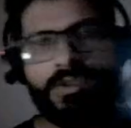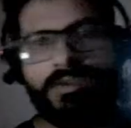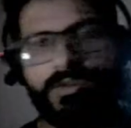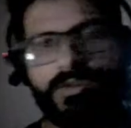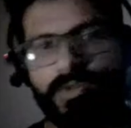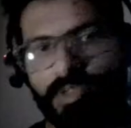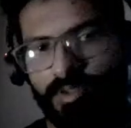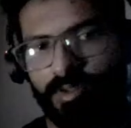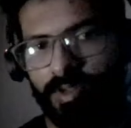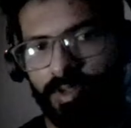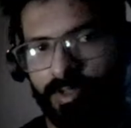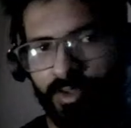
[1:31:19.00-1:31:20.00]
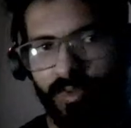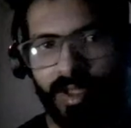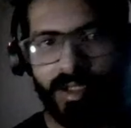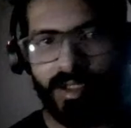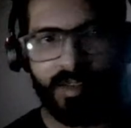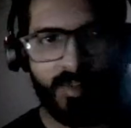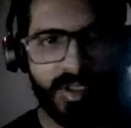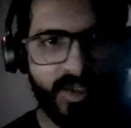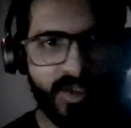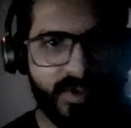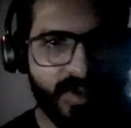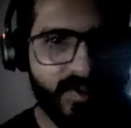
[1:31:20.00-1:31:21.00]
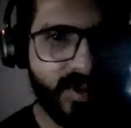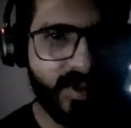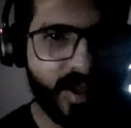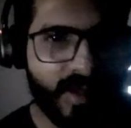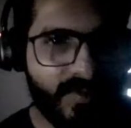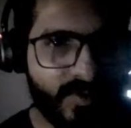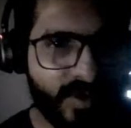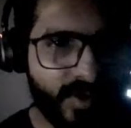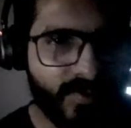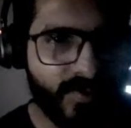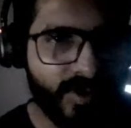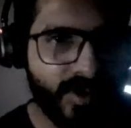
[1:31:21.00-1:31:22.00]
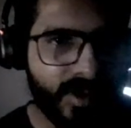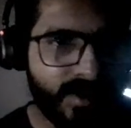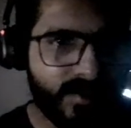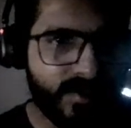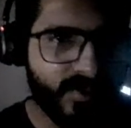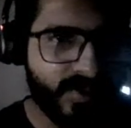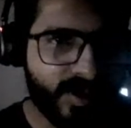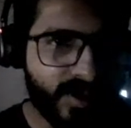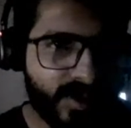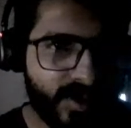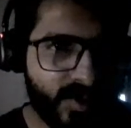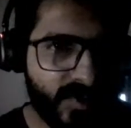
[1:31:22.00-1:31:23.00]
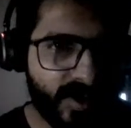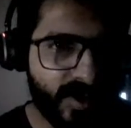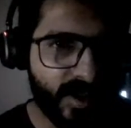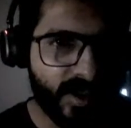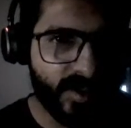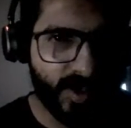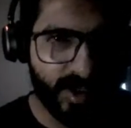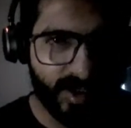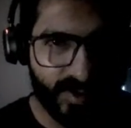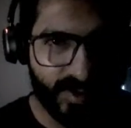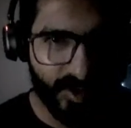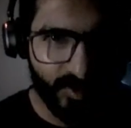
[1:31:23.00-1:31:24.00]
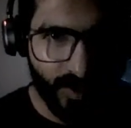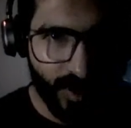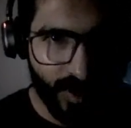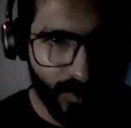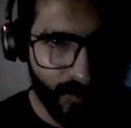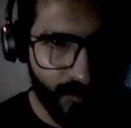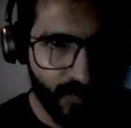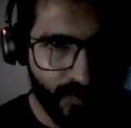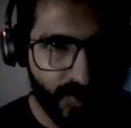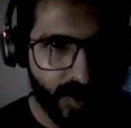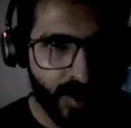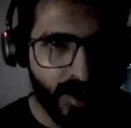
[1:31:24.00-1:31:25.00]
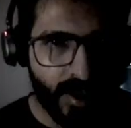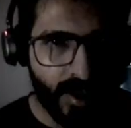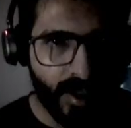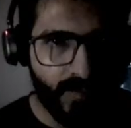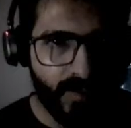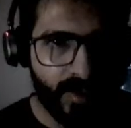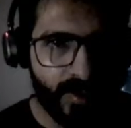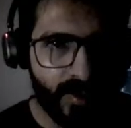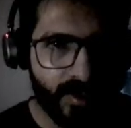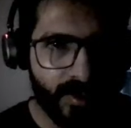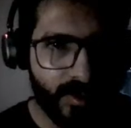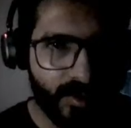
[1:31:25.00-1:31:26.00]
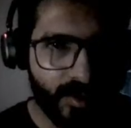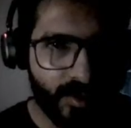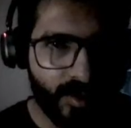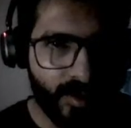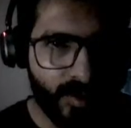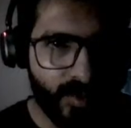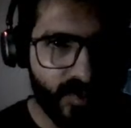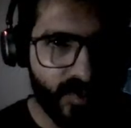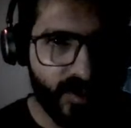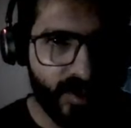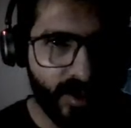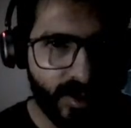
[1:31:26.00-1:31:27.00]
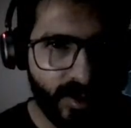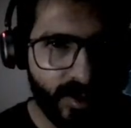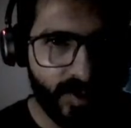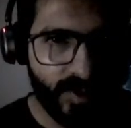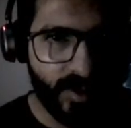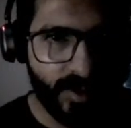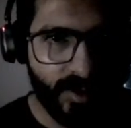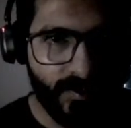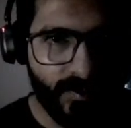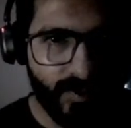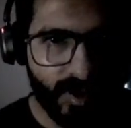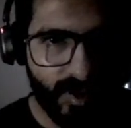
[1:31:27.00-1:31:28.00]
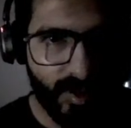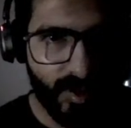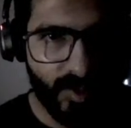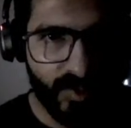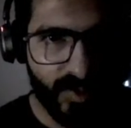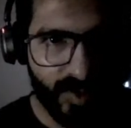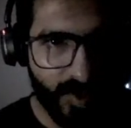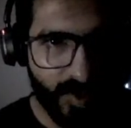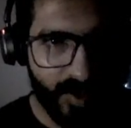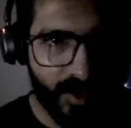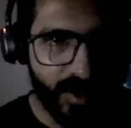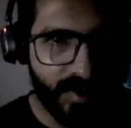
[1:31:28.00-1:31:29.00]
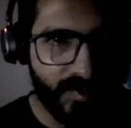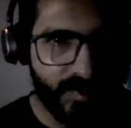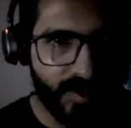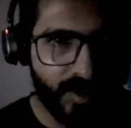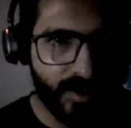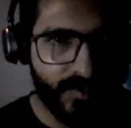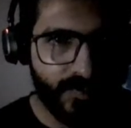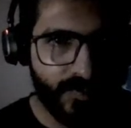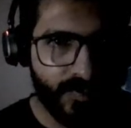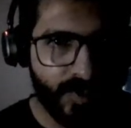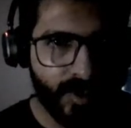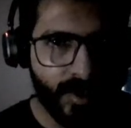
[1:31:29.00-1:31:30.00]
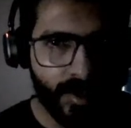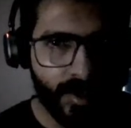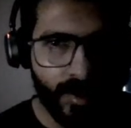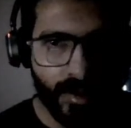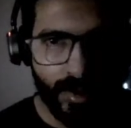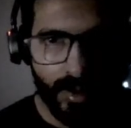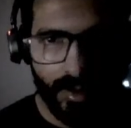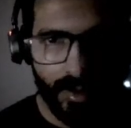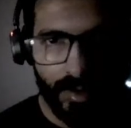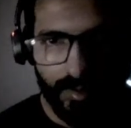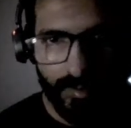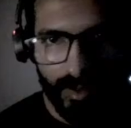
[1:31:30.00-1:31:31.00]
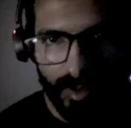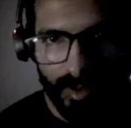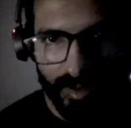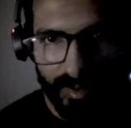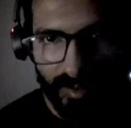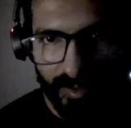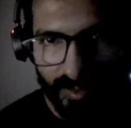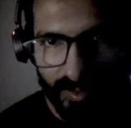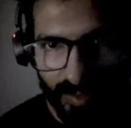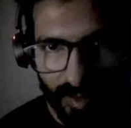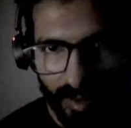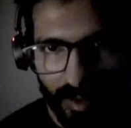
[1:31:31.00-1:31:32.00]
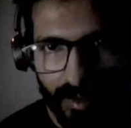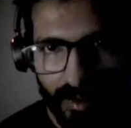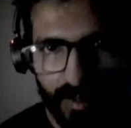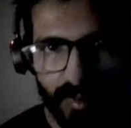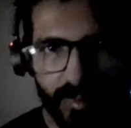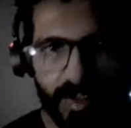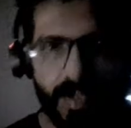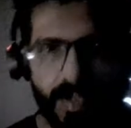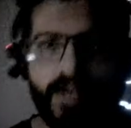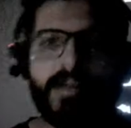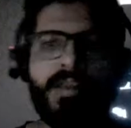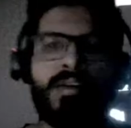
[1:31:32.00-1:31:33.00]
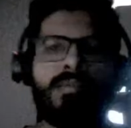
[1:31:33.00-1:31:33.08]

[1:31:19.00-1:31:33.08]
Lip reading: So this is also valid, but you see, we have only one line, so we can remove the curly brackets as well, and we can remove the return as well, and we can remove the semicolon as well, and we can just say something like that.